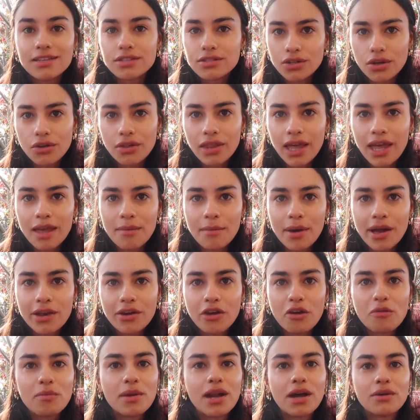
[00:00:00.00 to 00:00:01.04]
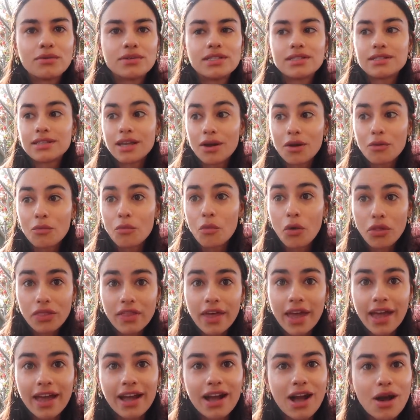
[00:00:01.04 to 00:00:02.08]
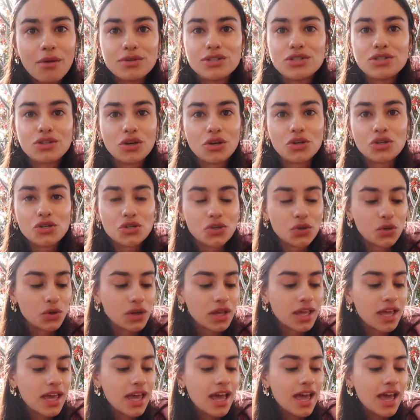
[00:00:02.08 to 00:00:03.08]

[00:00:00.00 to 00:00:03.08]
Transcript: So lame, I know, but I was just like, what the heck? I was so shook.